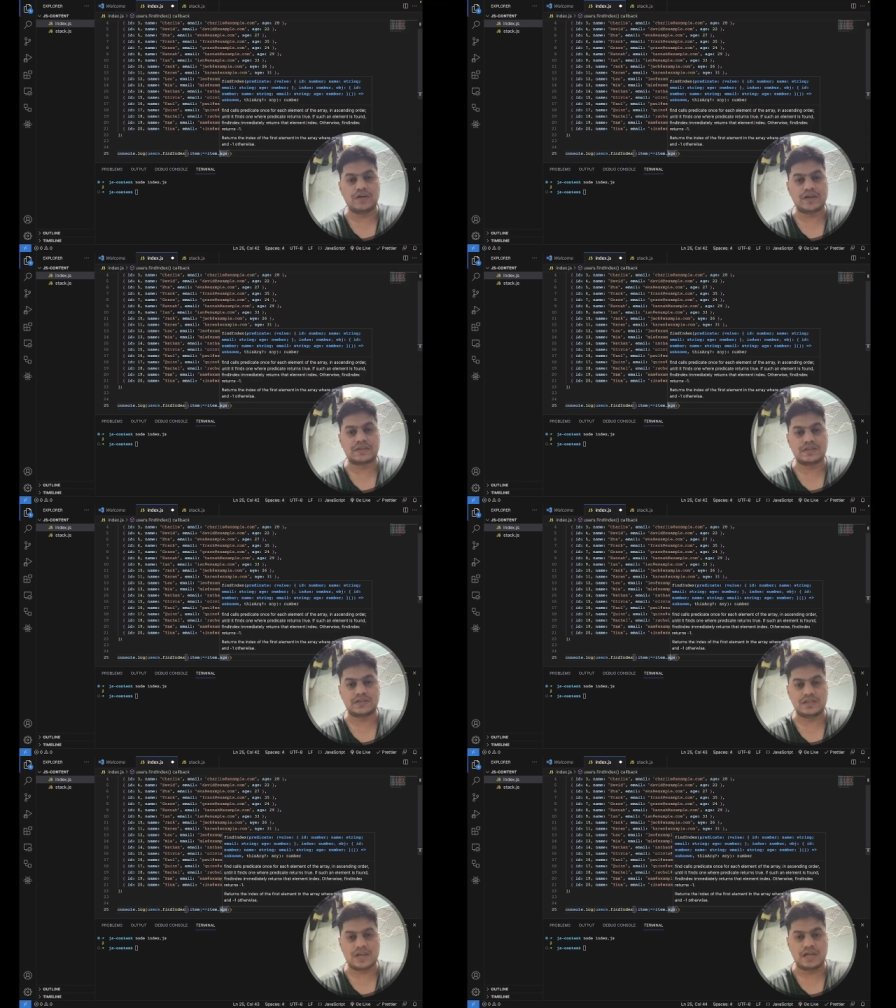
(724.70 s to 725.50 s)
to
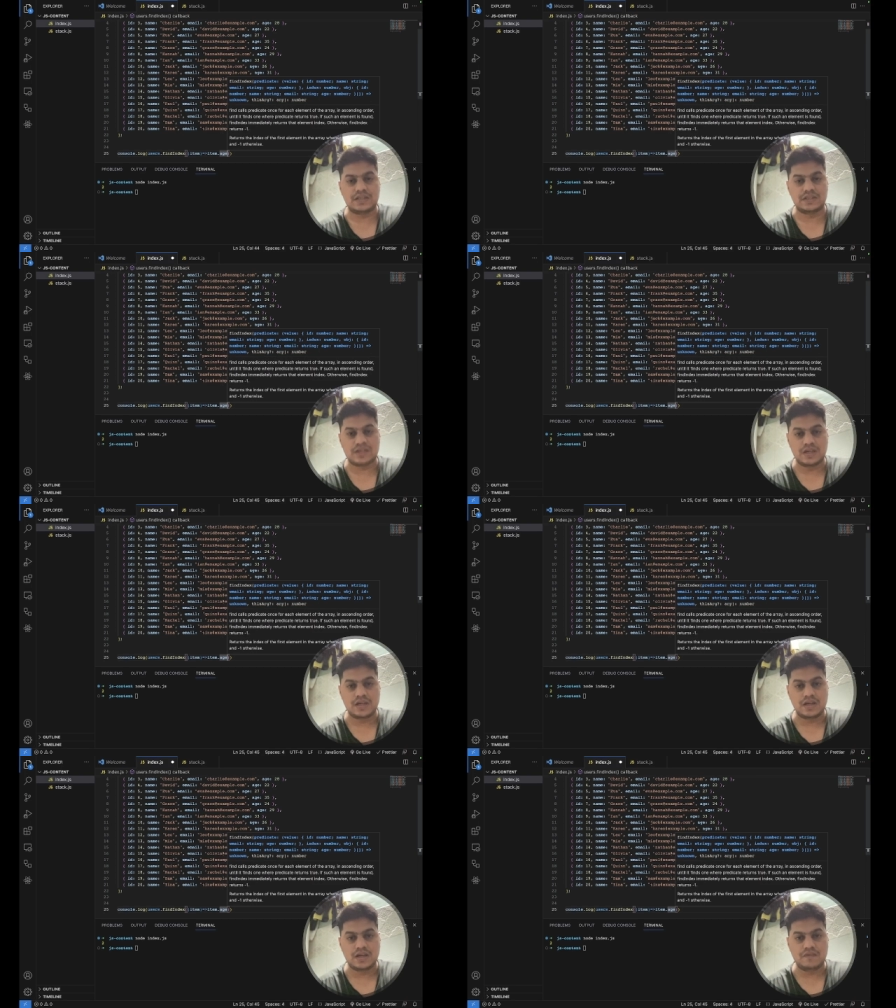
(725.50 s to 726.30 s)
access the age
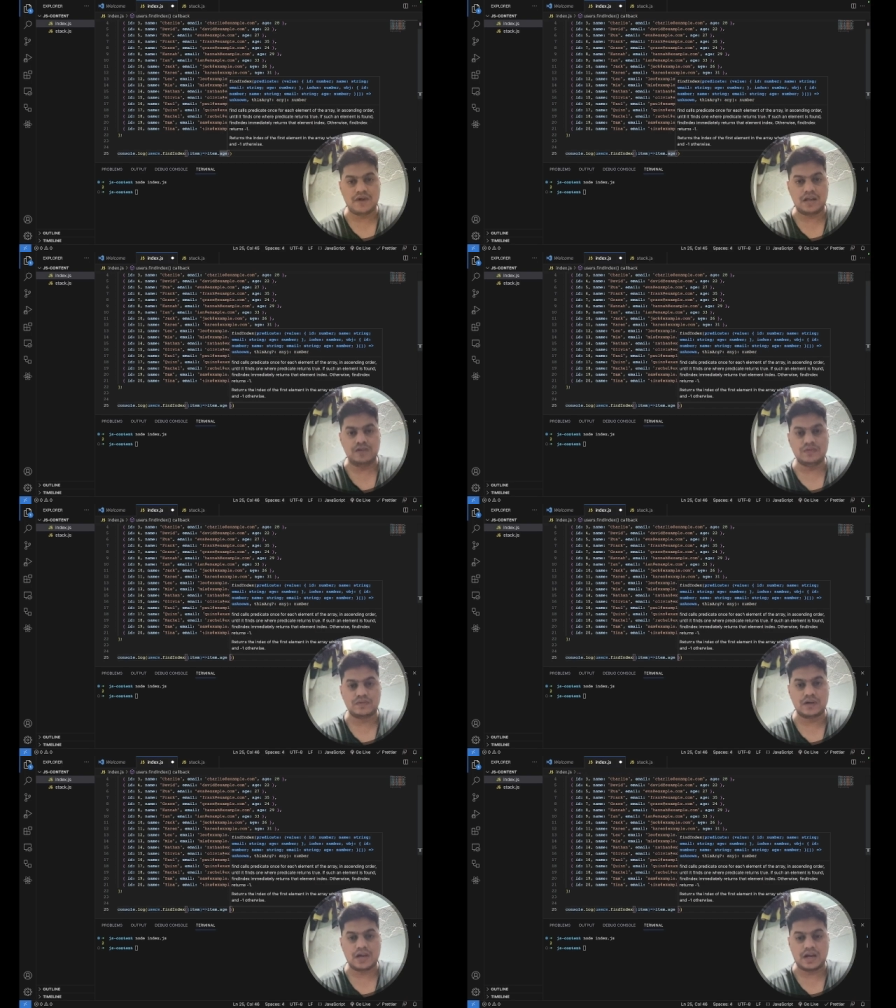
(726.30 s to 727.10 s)
value,
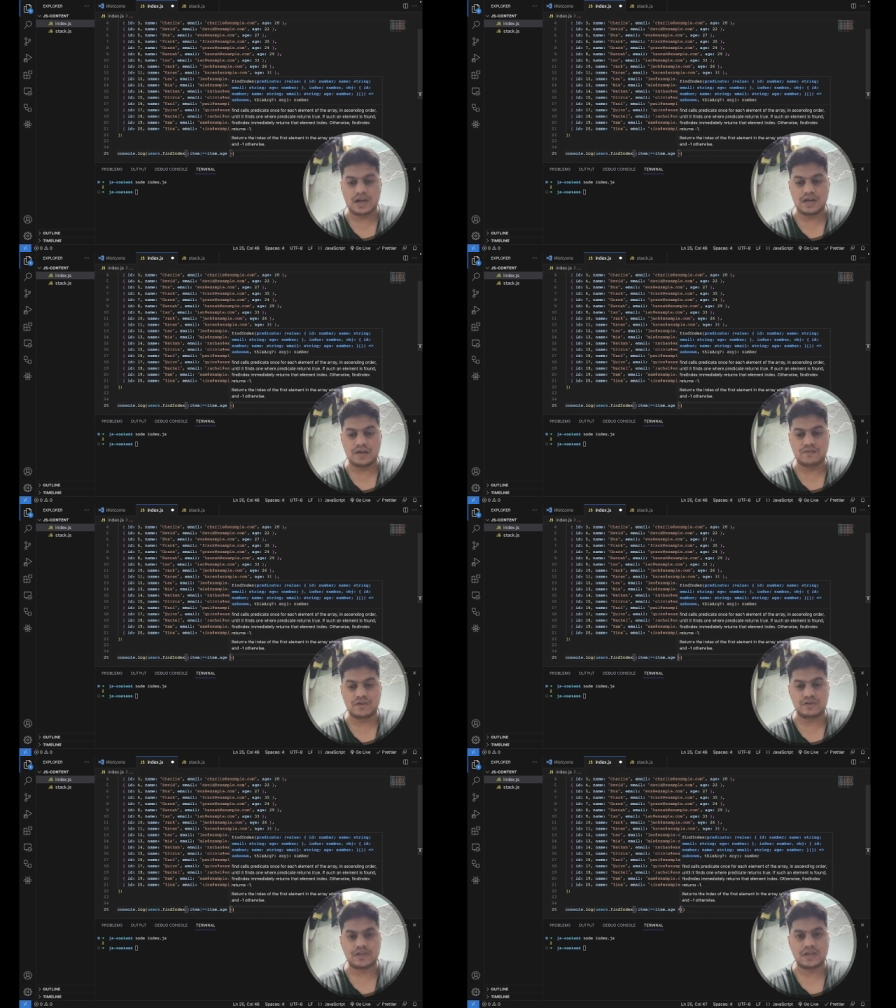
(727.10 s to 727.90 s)
and we
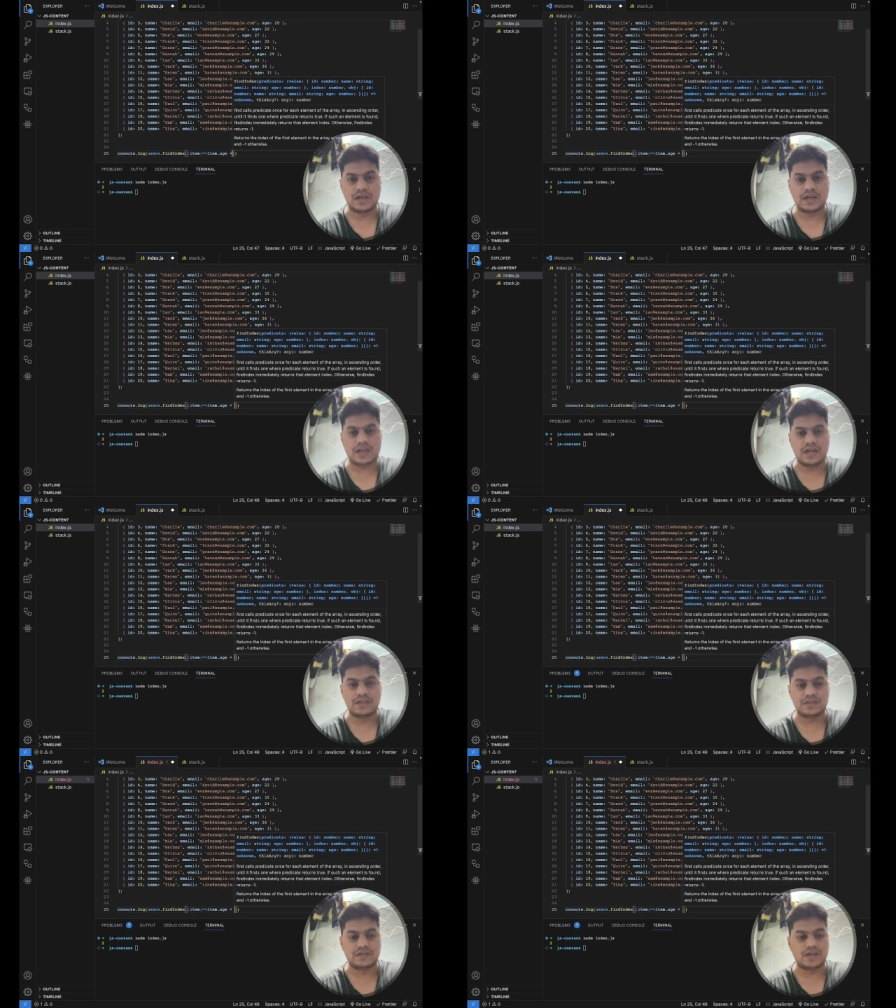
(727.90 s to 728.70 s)
will say
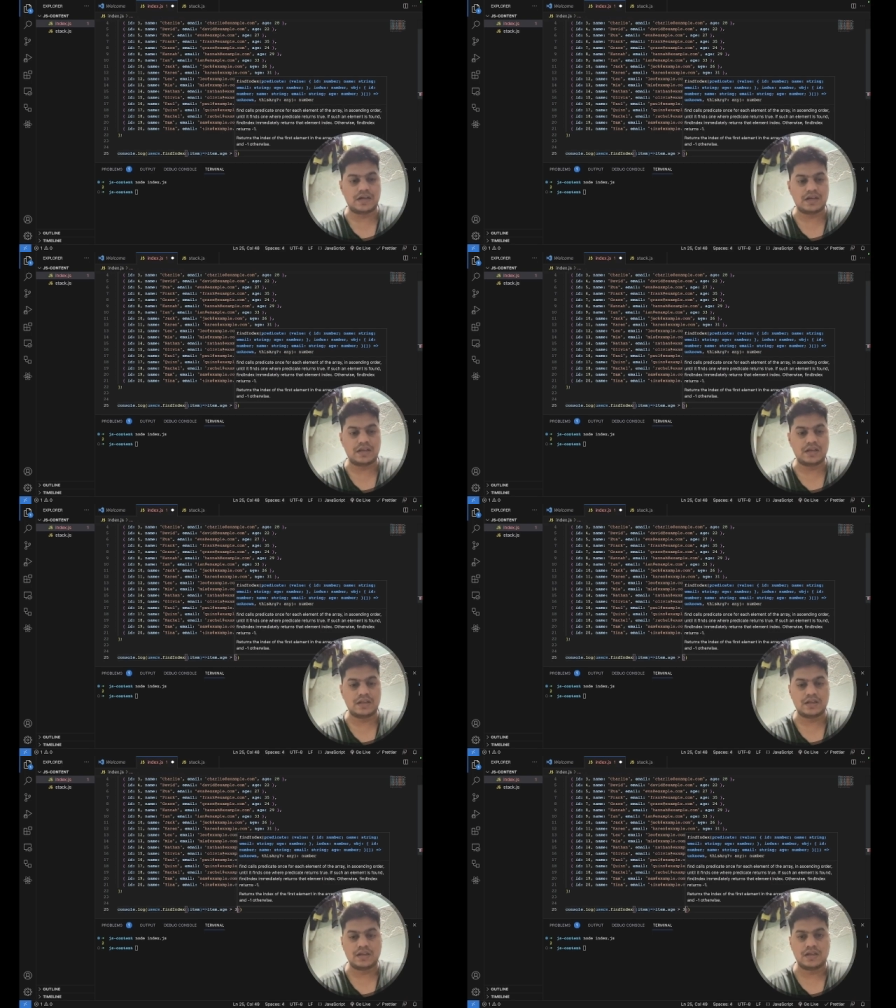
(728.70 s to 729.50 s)
age is greater
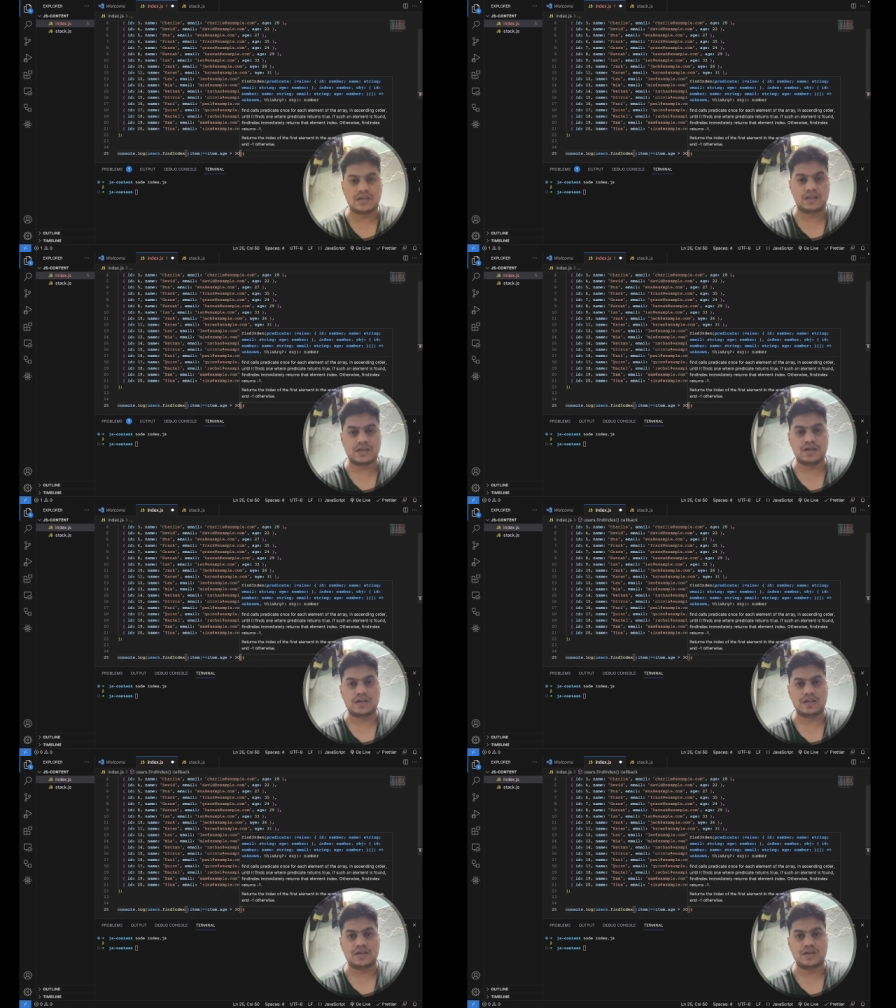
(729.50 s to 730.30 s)
than
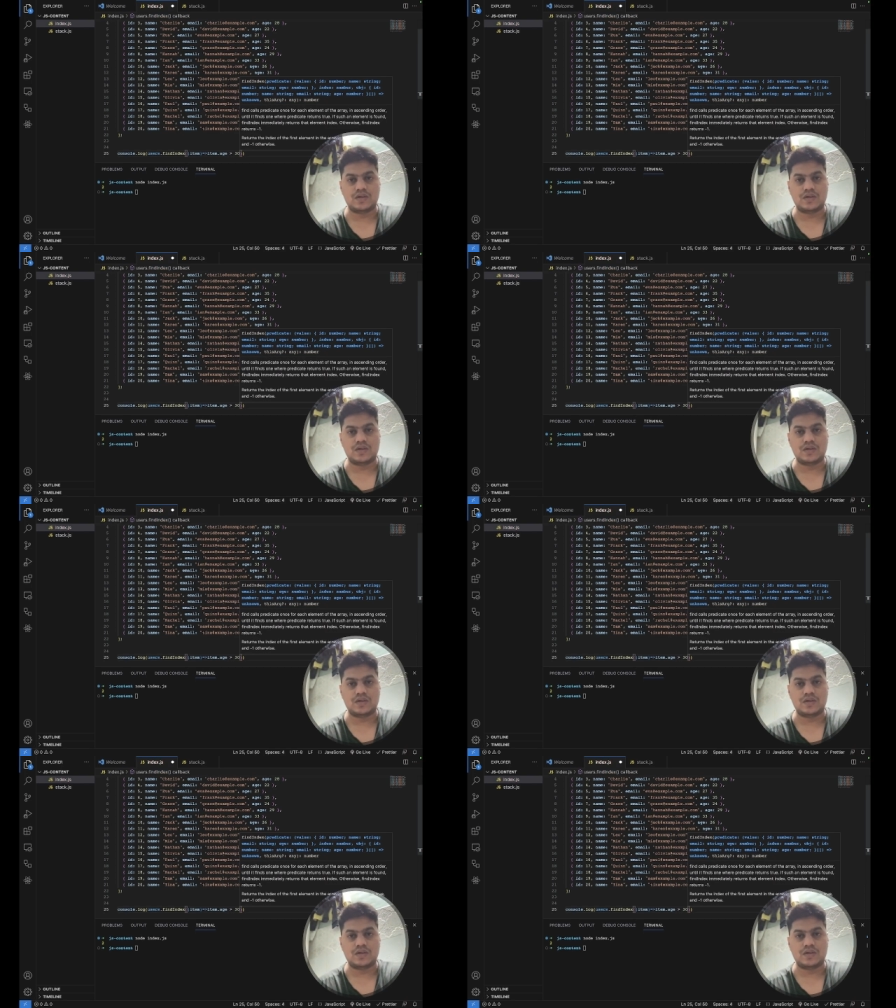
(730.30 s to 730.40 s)
30.